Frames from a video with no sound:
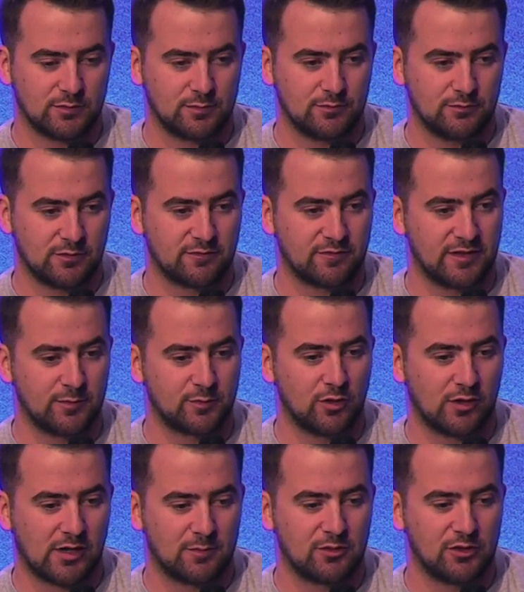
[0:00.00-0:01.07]
we feel
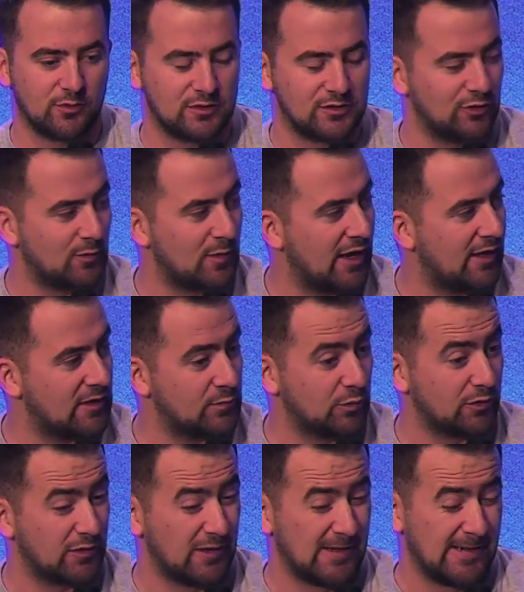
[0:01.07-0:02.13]
programmed to do as young males. But
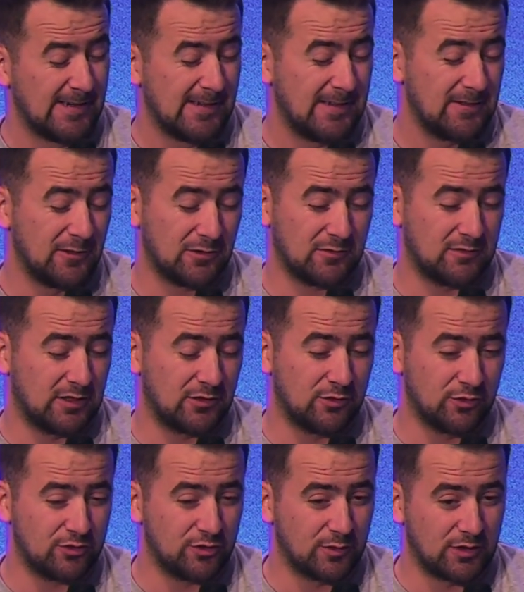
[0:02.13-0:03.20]
look, I cut
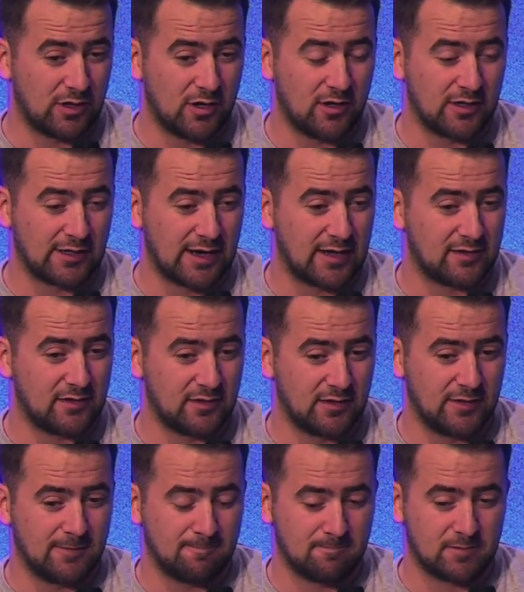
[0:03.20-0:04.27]
through it all and get to the,
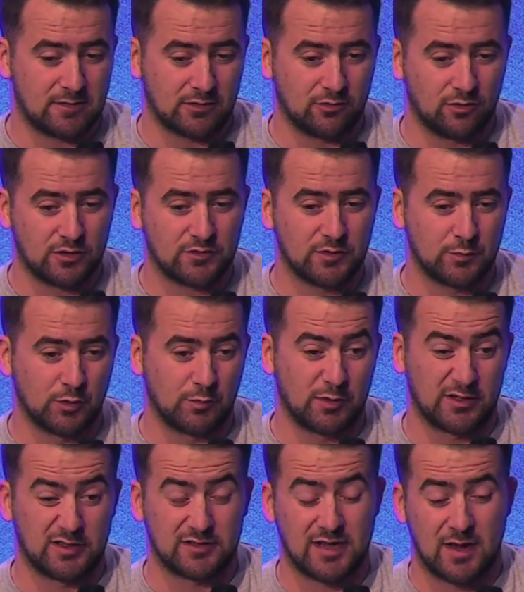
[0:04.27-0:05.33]
the crux of it. But by
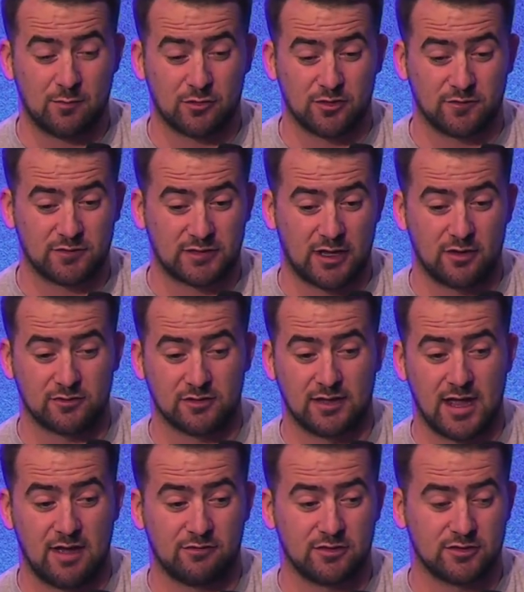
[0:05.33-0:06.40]
December of
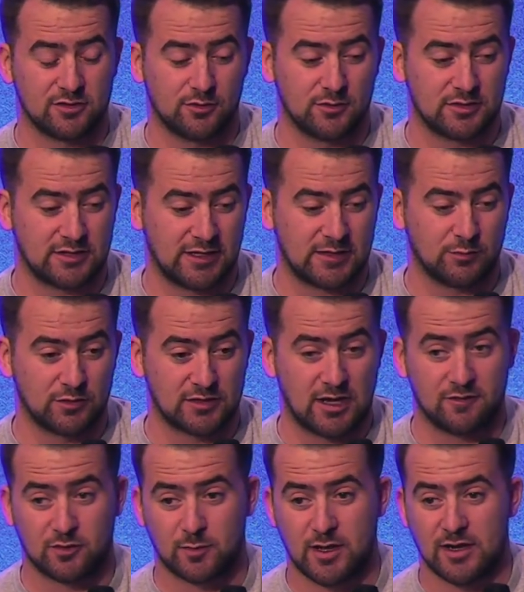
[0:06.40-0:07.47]
2011, so it was six months
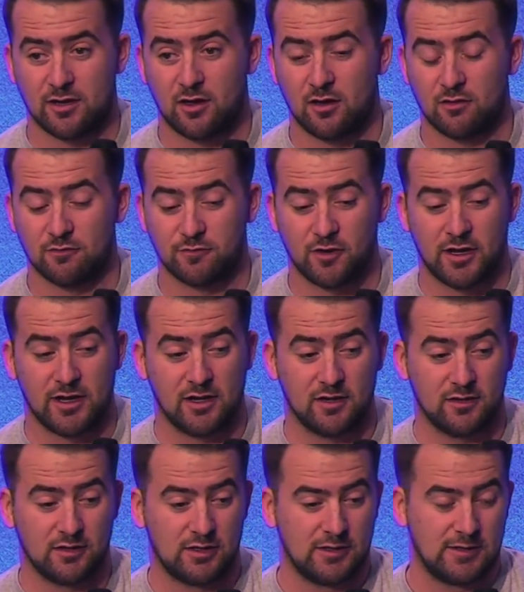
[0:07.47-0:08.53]
after playing All Ireland final,
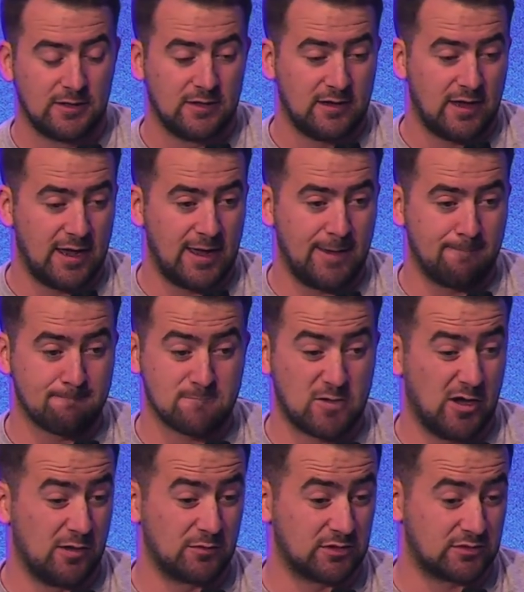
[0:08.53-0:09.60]
um, I
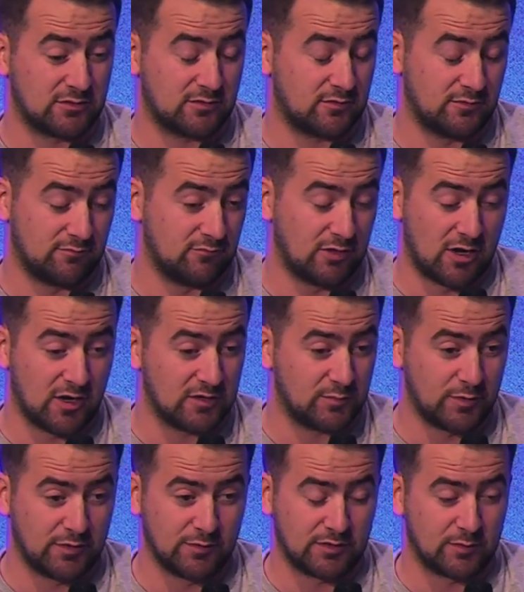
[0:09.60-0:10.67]
was lost by
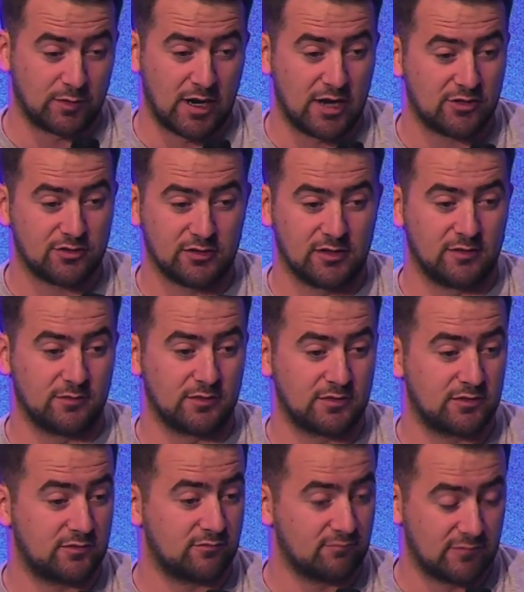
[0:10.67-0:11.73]
with depression and
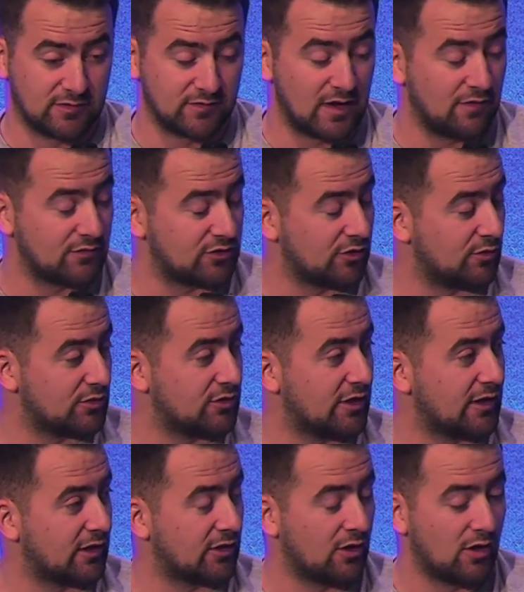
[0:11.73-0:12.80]
was having
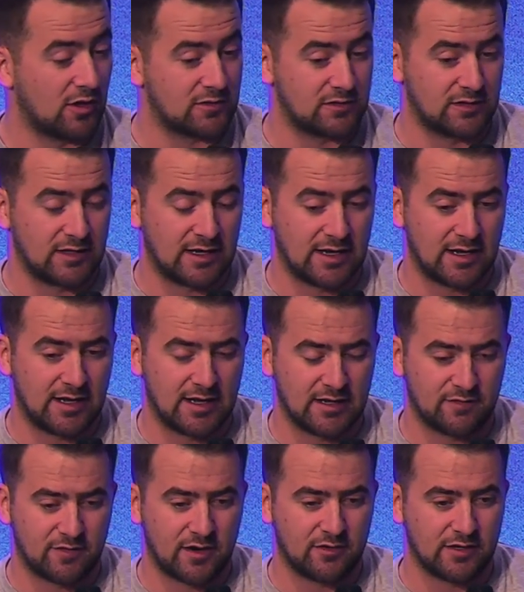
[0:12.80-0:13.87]
suicidal thoughts. And I had a
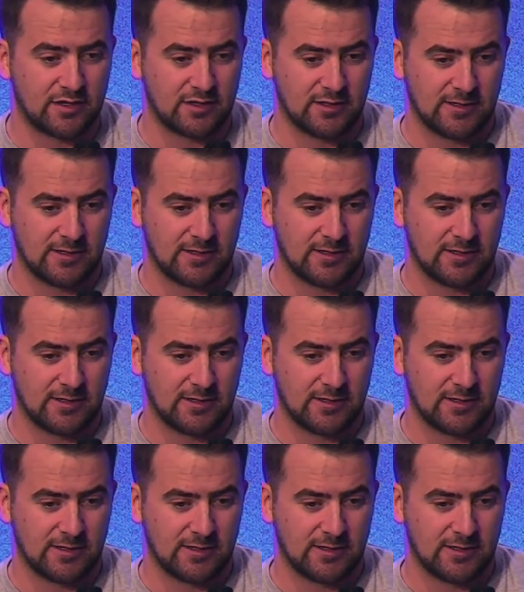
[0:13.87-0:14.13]
very,